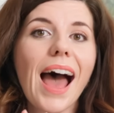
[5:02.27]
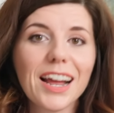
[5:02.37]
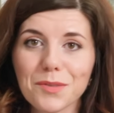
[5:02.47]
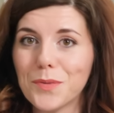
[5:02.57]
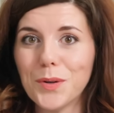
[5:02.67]

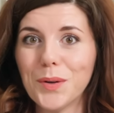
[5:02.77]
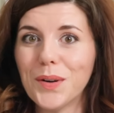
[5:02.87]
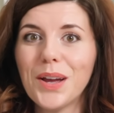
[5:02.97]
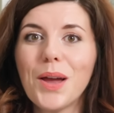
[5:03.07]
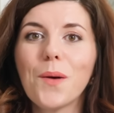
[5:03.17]
and
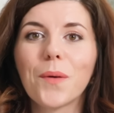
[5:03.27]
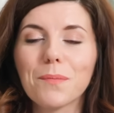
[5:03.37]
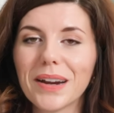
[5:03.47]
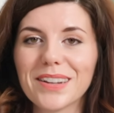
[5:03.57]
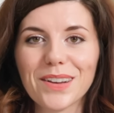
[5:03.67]
more, with
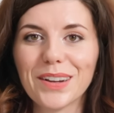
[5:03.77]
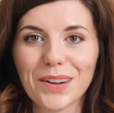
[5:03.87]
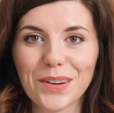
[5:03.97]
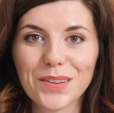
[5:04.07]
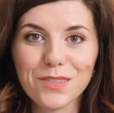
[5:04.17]
my design
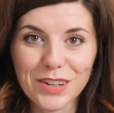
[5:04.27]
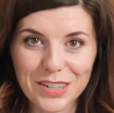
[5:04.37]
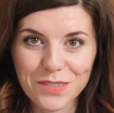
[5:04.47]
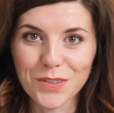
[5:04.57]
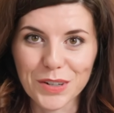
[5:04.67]
notes
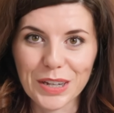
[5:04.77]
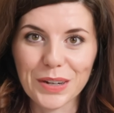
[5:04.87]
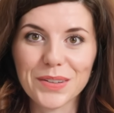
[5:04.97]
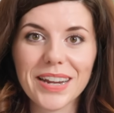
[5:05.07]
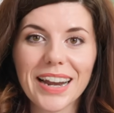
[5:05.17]
written for
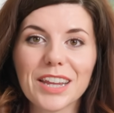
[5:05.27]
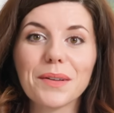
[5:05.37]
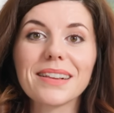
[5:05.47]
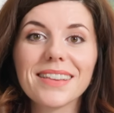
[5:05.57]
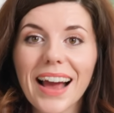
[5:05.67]
you, telling you
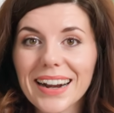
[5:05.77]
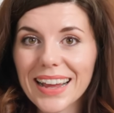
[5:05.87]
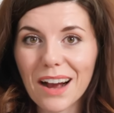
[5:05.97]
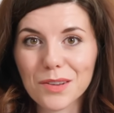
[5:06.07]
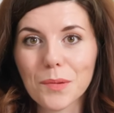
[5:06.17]
exactly
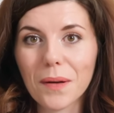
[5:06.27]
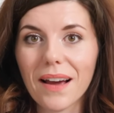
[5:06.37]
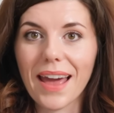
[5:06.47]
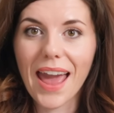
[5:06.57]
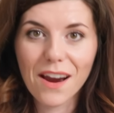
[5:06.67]
how to
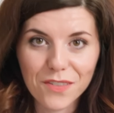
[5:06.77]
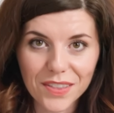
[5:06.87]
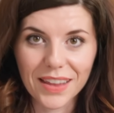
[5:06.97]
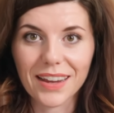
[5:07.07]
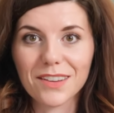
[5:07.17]
apply
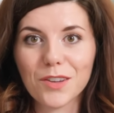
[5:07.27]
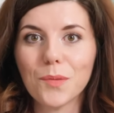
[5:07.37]
everything to your